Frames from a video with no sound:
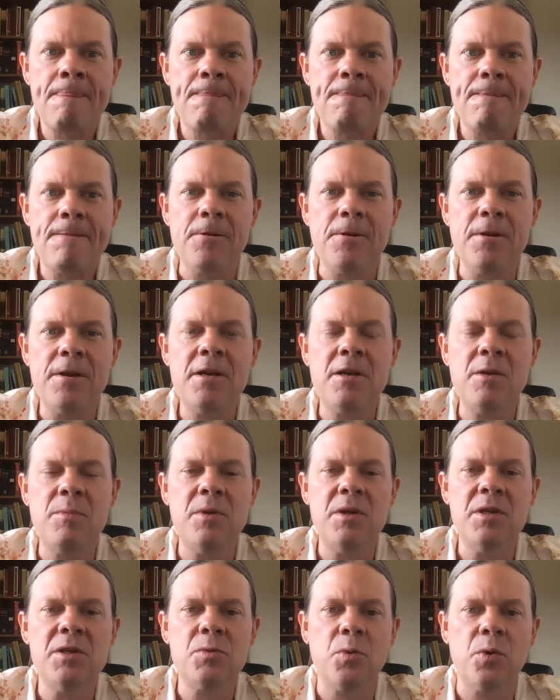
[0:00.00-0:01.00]
Your
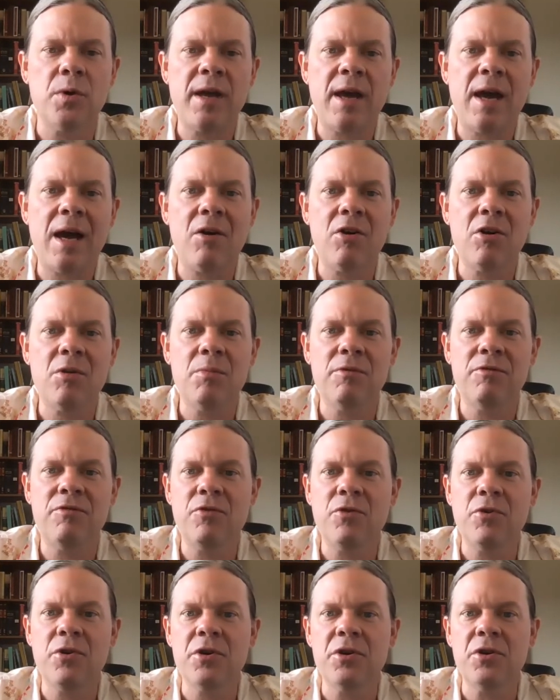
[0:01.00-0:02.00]
enemies will cower
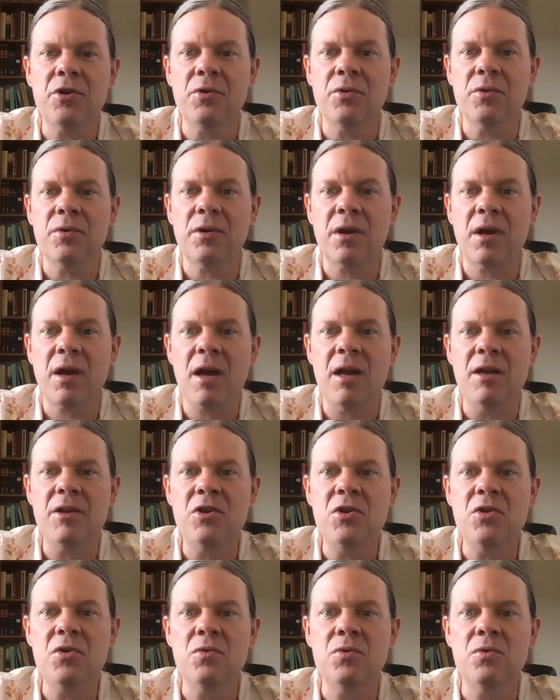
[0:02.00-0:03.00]
before you, and
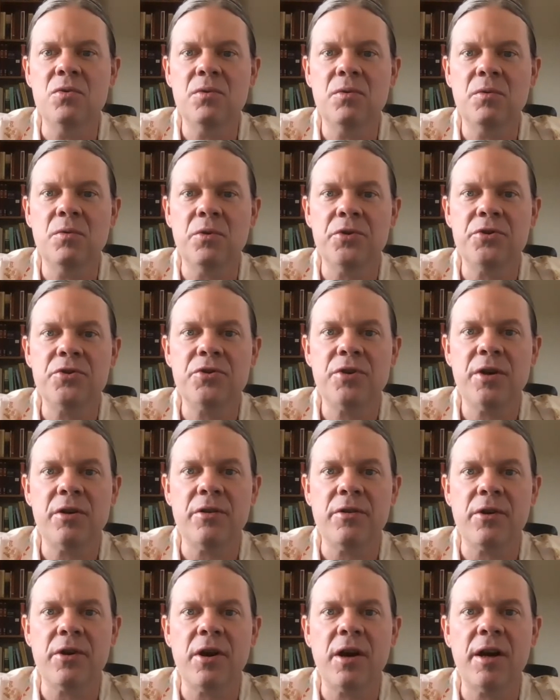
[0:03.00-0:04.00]
you will tread on
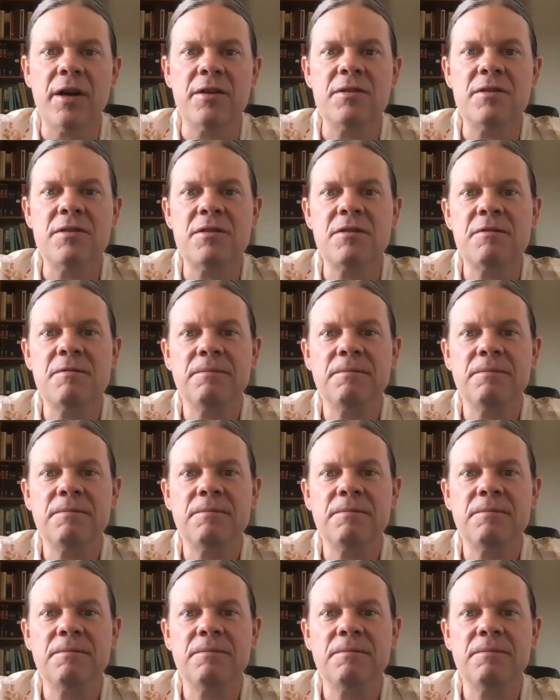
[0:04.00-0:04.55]
their heights.